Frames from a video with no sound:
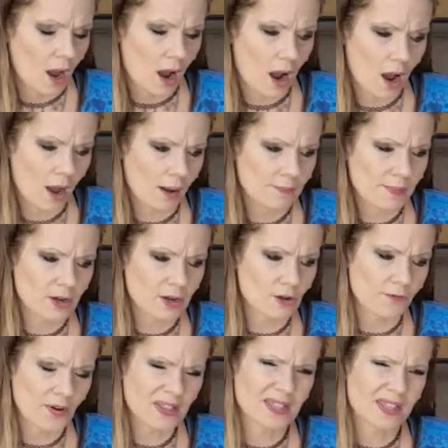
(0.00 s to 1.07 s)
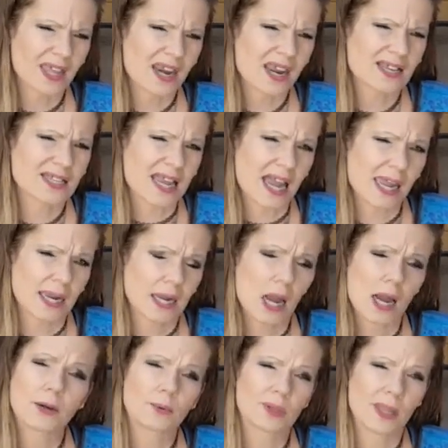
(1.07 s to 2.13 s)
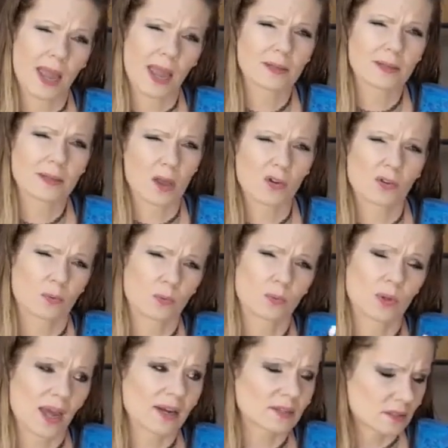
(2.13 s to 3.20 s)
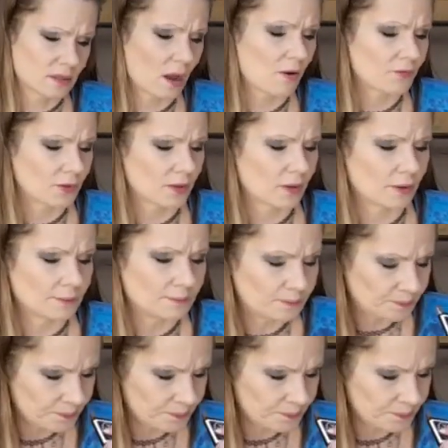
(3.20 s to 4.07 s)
And you'll find that anxiety kind of relaxes off a little.